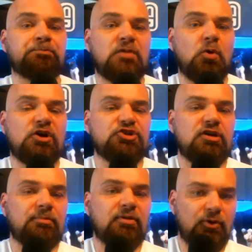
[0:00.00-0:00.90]
Question
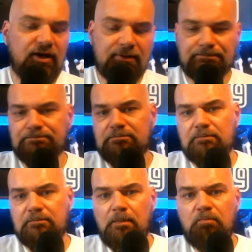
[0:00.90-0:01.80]
number 3.
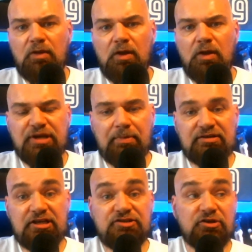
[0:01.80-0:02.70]
Jose
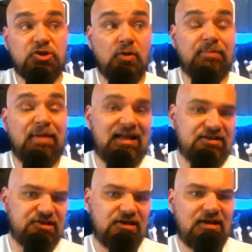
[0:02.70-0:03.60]
Bautista, Joey
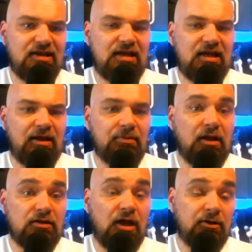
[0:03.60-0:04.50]
Bats. A
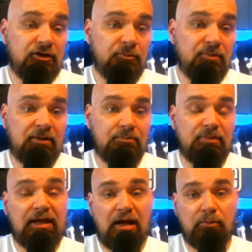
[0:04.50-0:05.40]
lot of you may
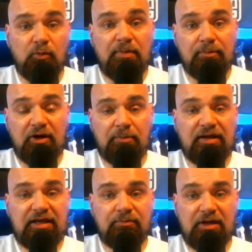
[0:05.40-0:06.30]
not remember here, but
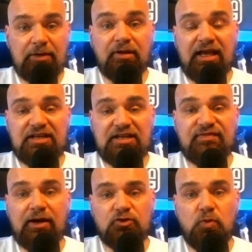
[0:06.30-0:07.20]
he played his
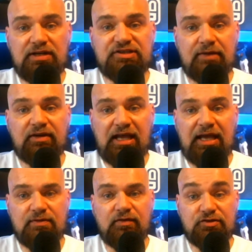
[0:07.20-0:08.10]
final 27 games
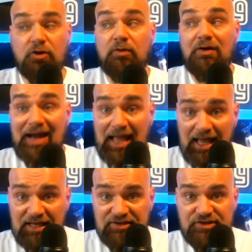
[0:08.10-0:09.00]
of his career
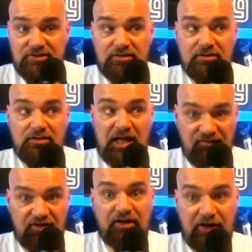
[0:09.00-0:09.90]
as a
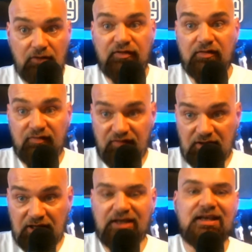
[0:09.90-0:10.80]
Philadelphia
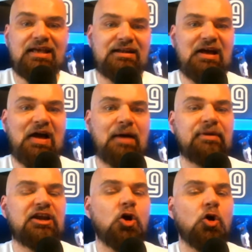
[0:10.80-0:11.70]
Philly. Now, how
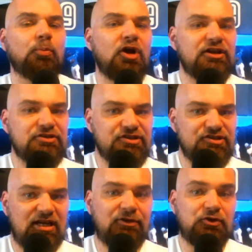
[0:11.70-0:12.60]
many home runs
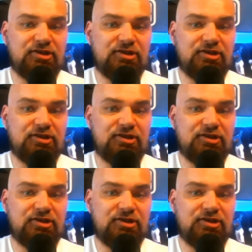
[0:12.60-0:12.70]
in those